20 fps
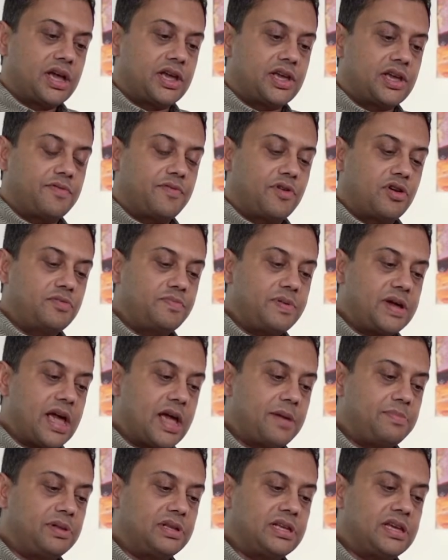You won't be
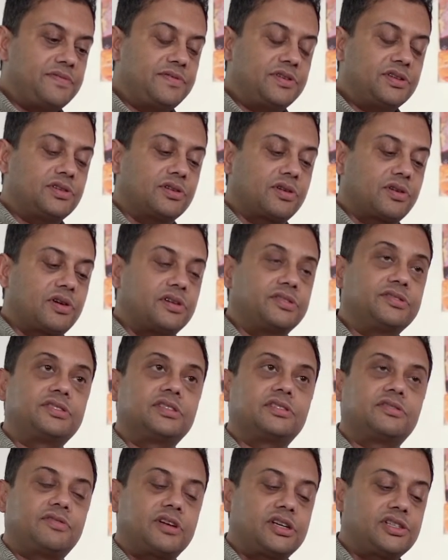able even to cross
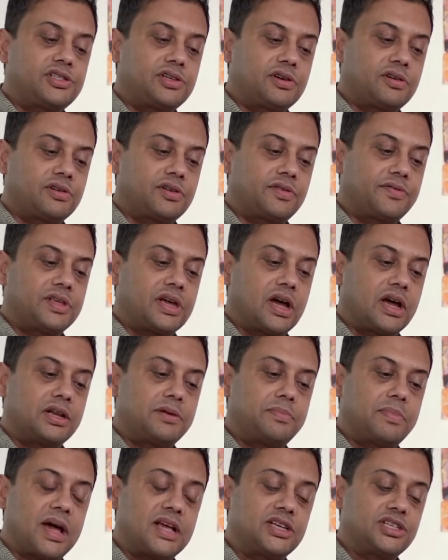the threshold of the
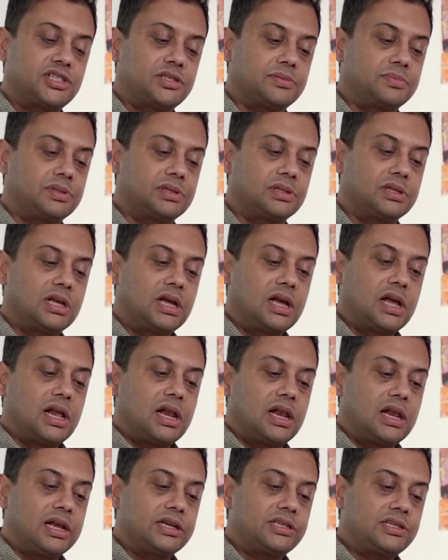unimaginable,
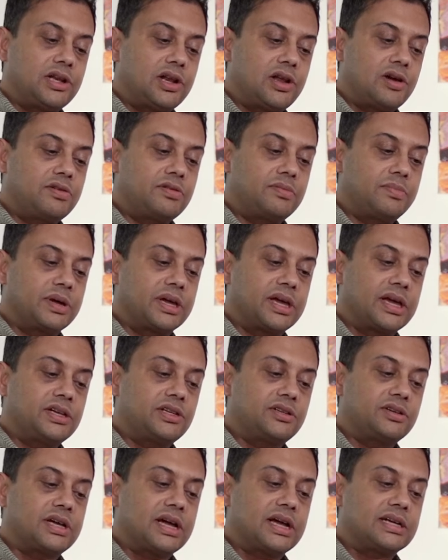let alone begin
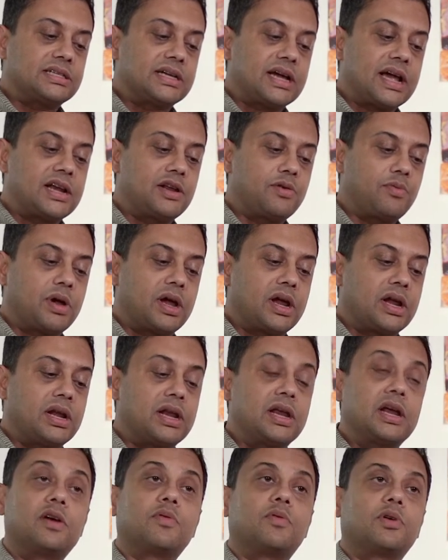to get anywhere
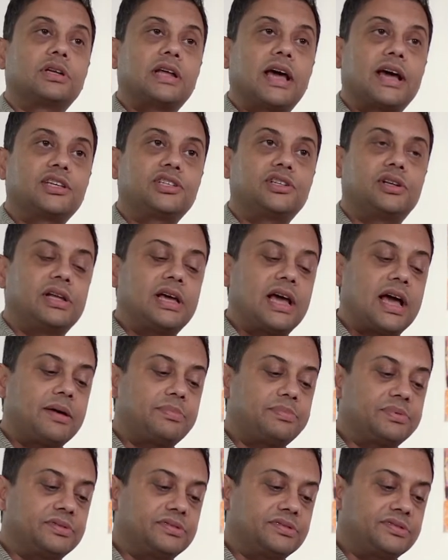near what actually
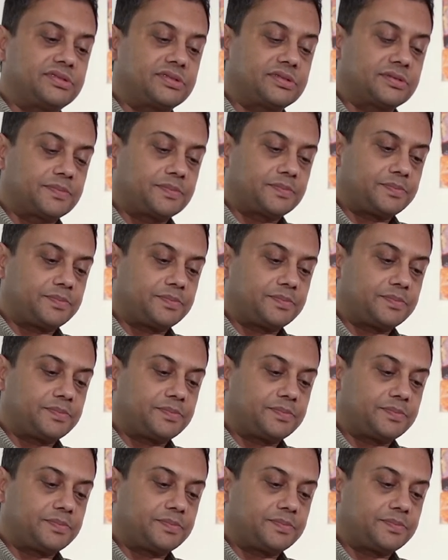happens.